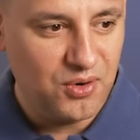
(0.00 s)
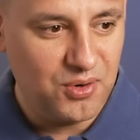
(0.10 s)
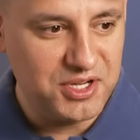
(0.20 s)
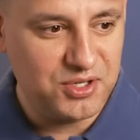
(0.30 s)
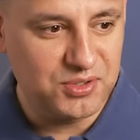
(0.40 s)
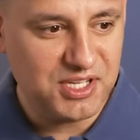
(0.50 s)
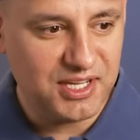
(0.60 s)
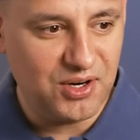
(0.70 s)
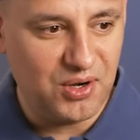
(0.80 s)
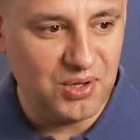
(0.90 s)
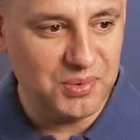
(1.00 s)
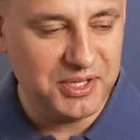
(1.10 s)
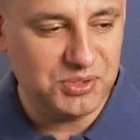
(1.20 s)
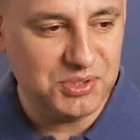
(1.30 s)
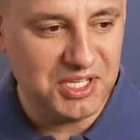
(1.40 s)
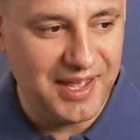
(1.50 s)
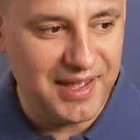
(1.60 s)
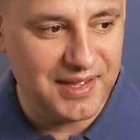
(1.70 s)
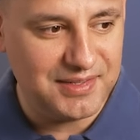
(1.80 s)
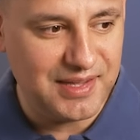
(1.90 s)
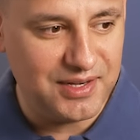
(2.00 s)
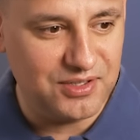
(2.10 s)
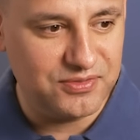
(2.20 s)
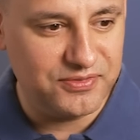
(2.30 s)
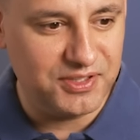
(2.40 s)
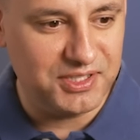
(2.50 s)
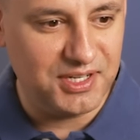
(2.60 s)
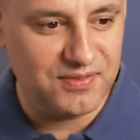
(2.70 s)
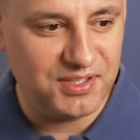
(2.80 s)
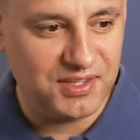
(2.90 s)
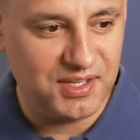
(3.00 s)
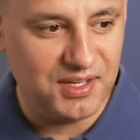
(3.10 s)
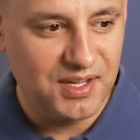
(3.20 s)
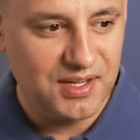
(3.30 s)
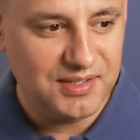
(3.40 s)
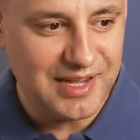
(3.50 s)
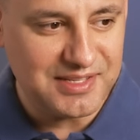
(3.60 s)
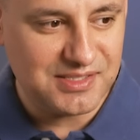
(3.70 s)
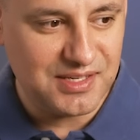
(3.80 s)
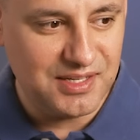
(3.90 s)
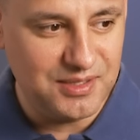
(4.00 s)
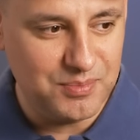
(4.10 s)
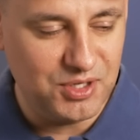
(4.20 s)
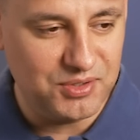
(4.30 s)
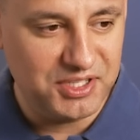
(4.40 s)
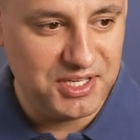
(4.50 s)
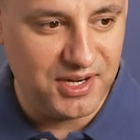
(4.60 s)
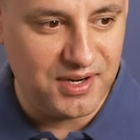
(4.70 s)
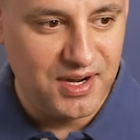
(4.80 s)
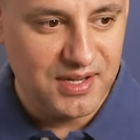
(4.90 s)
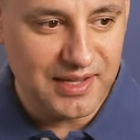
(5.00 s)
or you could take it all the way to the end and it'll fill in everything that's in the middle here.